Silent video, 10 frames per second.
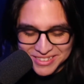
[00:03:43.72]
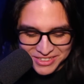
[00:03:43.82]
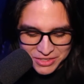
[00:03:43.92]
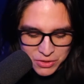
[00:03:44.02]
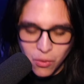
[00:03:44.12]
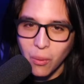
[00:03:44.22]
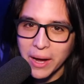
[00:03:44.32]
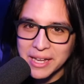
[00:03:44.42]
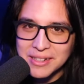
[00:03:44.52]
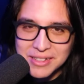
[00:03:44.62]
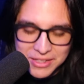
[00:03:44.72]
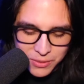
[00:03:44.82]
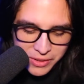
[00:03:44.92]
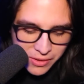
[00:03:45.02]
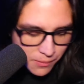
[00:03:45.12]
It's just quiet. That's
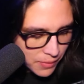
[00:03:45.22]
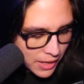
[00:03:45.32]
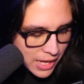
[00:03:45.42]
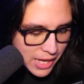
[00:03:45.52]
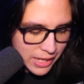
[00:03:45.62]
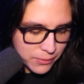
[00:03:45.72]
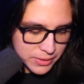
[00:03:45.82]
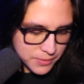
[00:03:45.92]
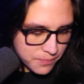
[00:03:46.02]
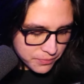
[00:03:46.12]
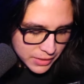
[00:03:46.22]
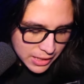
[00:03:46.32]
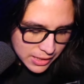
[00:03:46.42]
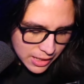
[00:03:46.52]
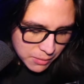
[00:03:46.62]
all you hear. Anyways,
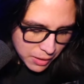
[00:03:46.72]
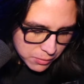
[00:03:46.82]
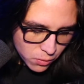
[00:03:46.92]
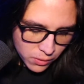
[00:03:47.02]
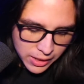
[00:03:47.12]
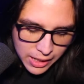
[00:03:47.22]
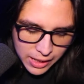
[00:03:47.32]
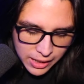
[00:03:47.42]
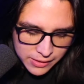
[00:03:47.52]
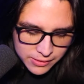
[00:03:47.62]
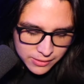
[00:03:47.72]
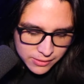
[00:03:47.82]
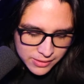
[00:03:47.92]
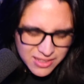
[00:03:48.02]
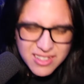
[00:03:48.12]
yeah, popcorn. Uh,
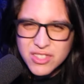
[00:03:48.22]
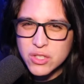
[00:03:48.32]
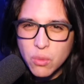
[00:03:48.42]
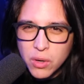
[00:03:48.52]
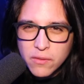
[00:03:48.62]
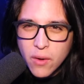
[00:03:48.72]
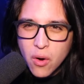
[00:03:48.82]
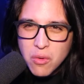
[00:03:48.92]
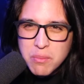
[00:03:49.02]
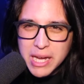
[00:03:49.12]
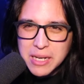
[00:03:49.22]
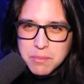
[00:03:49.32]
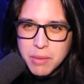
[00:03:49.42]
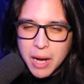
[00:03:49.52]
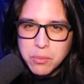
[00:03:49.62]
this is sort of homemade
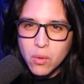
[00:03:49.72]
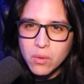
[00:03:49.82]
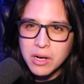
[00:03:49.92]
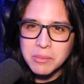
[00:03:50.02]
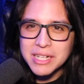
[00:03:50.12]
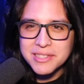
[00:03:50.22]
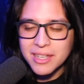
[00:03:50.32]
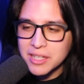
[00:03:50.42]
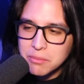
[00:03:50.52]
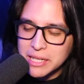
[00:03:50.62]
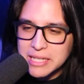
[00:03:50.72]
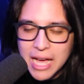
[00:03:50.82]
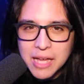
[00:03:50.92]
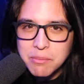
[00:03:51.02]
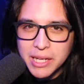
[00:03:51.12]
popcorn. I mean, it's not like my
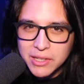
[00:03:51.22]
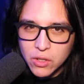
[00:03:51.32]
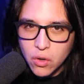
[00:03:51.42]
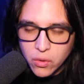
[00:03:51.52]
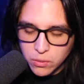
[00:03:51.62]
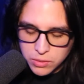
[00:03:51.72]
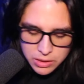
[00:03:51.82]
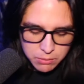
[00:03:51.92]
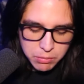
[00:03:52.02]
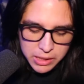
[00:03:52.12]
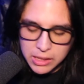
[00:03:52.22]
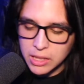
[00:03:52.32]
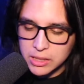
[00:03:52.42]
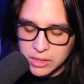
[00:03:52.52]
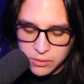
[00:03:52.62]
dad made the kernels, but
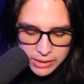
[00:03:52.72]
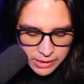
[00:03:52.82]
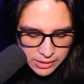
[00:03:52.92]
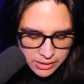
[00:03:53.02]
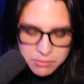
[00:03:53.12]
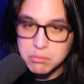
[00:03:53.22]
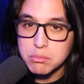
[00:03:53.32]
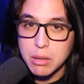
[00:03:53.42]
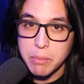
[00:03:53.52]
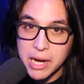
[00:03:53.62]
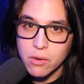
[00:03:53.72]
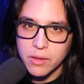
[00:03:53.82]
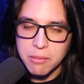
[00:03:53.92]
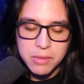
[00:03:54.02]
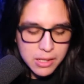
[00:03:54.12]
uh, you know, he he did prepare
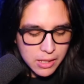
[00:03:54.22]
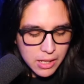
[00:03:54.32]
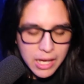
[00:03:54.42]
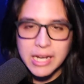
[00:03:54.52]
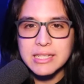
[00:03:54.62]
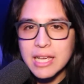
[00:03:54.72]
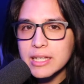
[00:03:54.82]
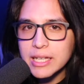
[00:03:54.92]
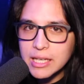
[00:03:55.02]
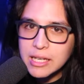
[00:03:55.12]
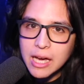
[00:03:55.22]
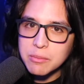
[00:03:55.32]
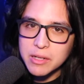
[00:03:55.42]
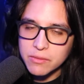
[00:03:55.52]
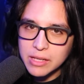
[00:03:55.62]
them, and it's not like he got
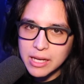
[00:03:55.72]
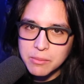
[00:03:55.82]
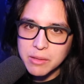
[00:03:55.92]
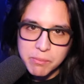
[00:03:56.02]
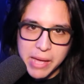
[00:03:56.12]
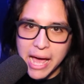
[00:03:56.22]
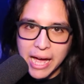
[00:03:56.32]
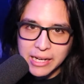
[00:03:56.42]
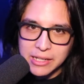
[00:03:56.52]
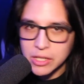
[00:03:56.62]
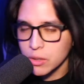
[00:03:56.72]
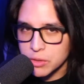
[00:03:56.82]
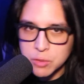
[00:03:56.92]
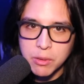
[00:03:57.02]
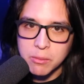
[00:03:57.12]
them in a, he had them in a bag, and you know,
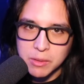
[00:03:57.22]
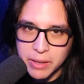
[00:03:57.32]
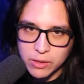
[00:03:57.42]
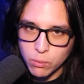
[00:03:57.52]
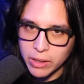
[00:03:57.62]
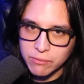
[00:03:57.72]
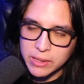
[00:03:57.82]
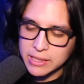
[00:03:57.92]
he just put them in the microwave.